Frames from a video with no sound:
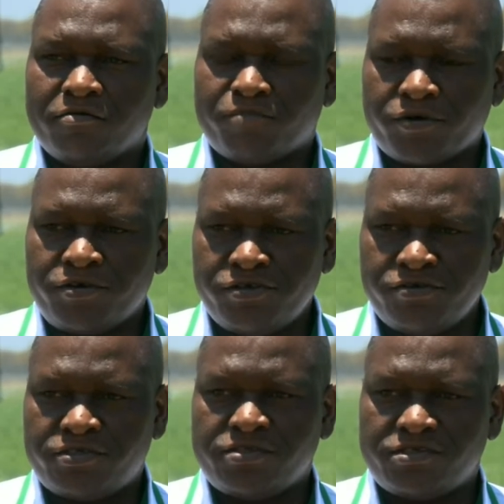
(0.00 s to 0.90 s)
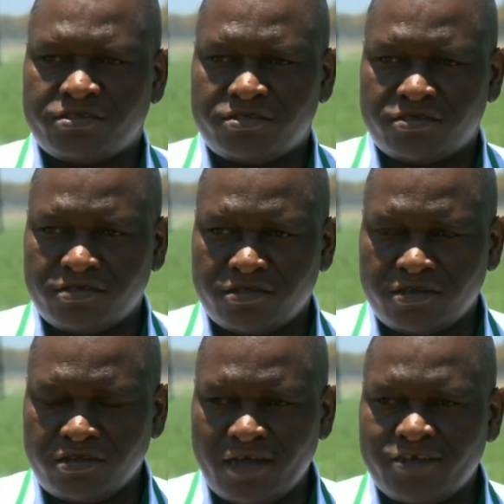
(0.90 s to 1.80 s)
produces
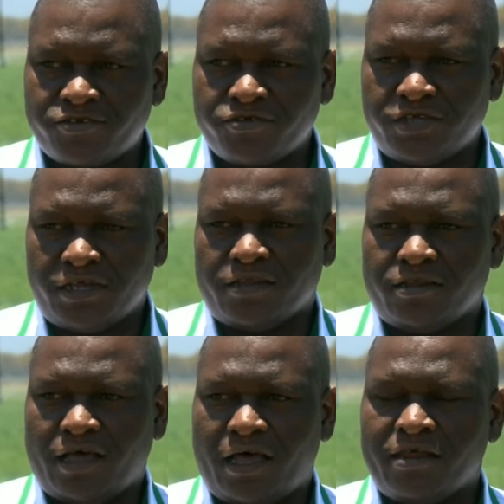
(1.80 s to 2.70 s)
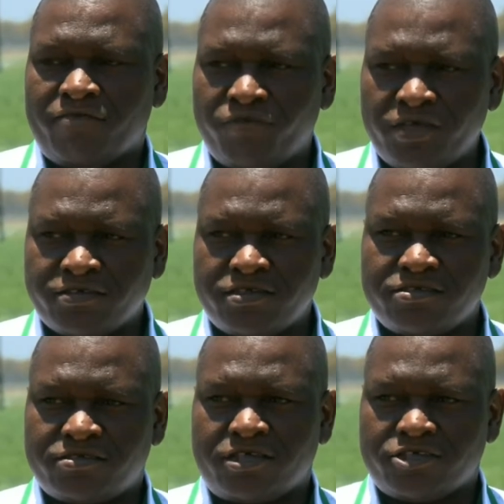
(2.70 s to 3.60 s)
nitrogen and
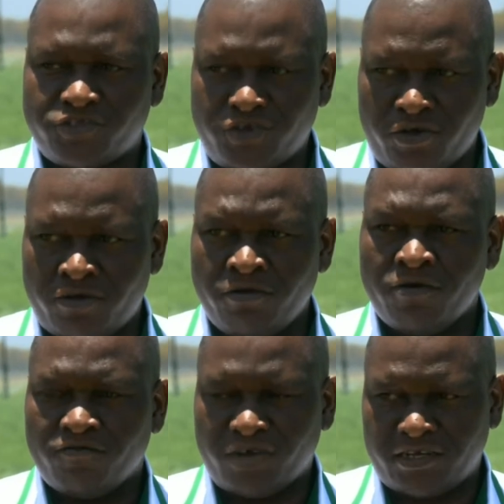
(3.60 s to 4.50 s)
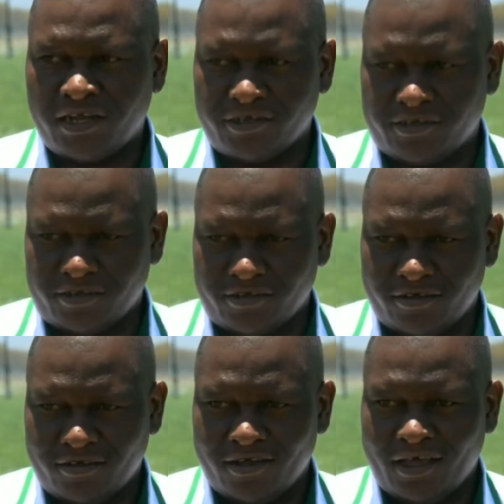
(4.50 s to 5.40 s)
fixes the soil fertility.
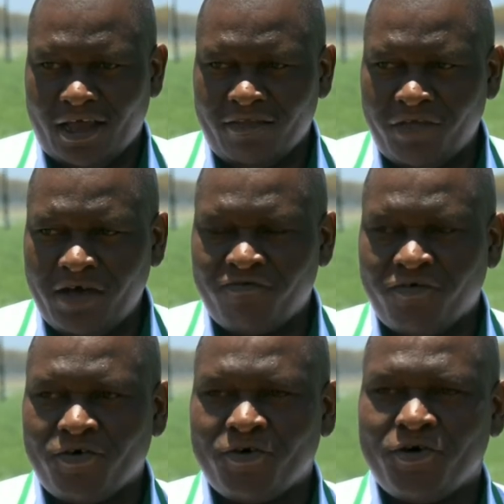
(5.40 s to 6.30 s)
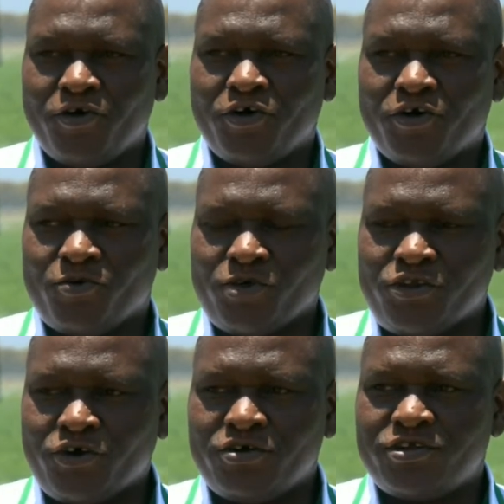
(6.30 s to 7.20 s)
And therefore, we
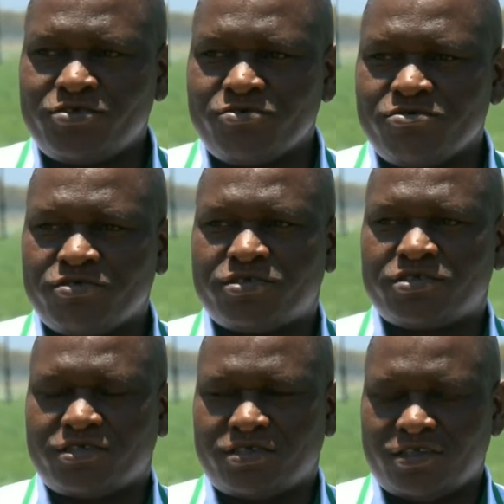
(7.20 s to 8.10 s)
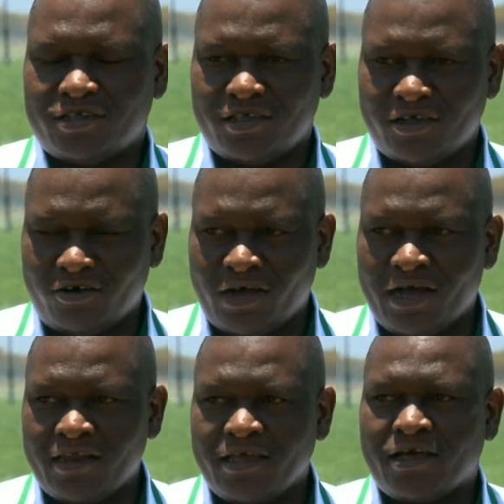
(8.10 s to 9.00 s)
don't use
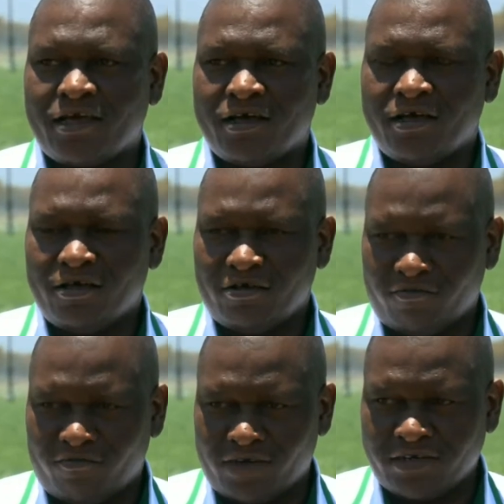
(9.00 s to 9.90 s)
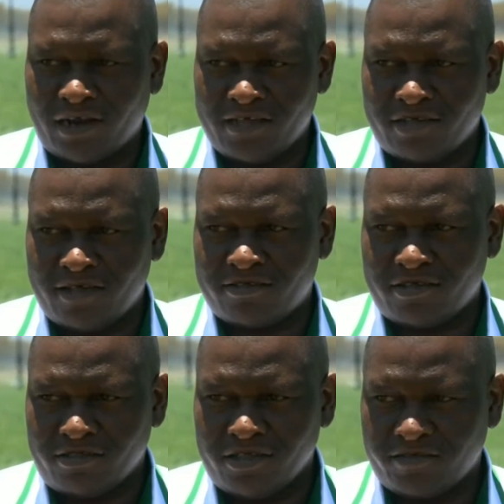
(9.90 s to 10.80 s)
organic fertilizers
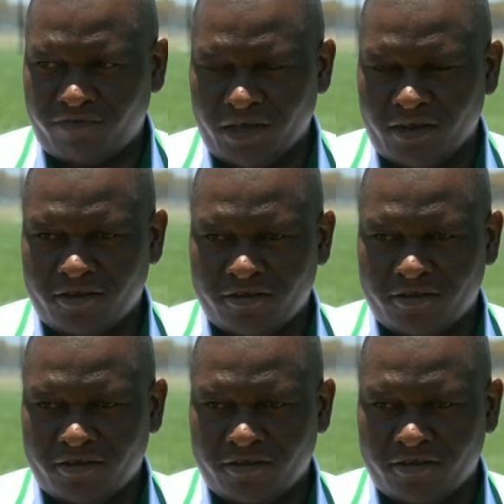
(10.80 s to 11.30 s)
in this field.